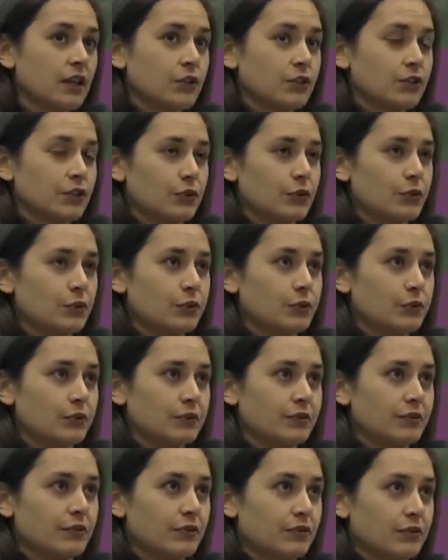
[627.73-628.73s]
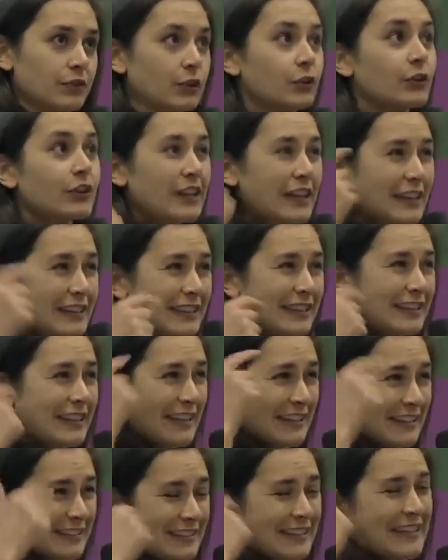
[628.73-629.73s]
So learning to
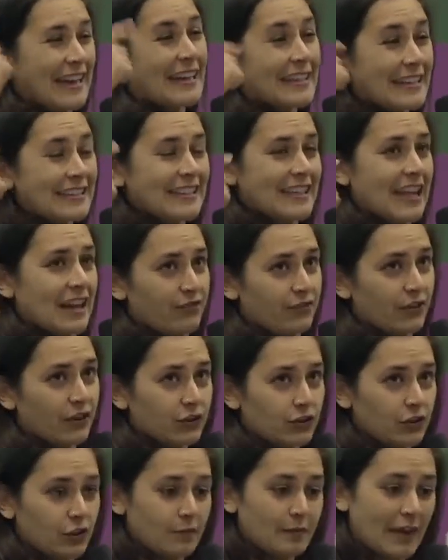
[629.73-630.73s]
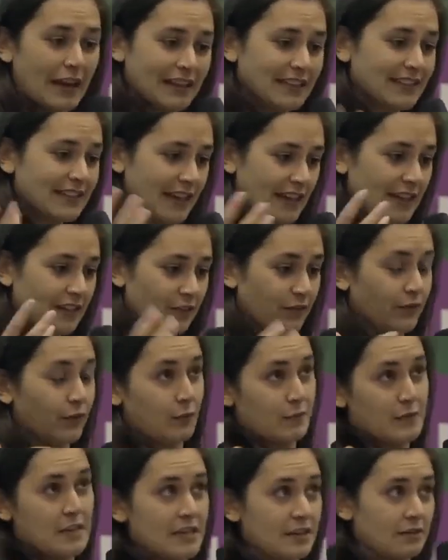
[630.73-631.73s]
think to get into that functional mindset,
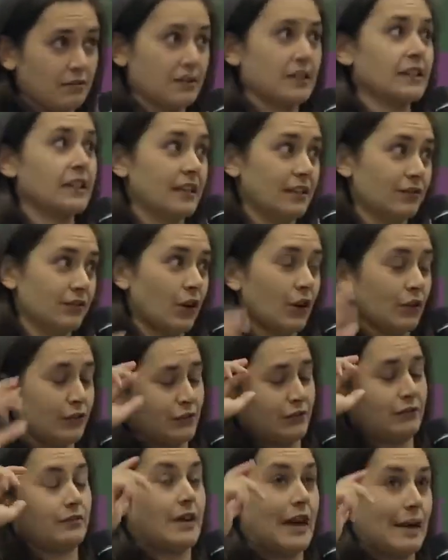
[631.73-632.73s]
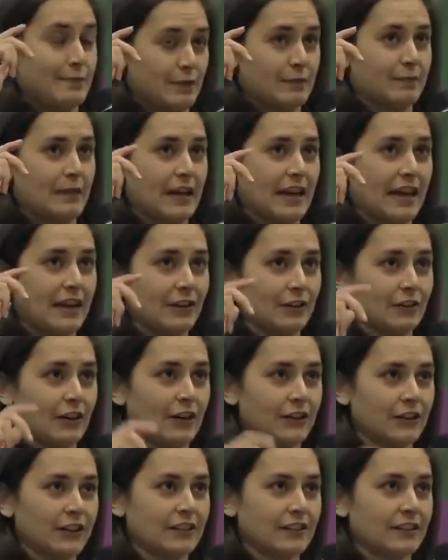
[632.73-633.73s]
for me, really involved wrapping my head
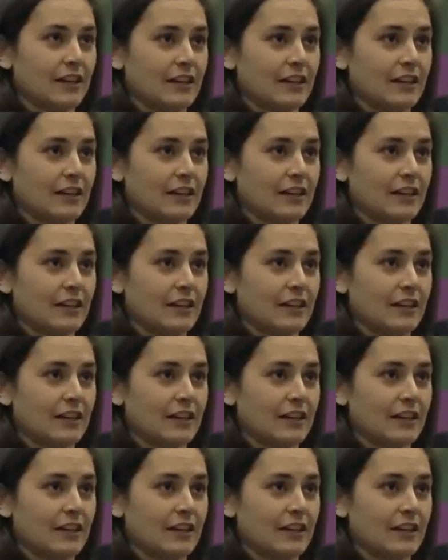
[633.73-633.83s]
around this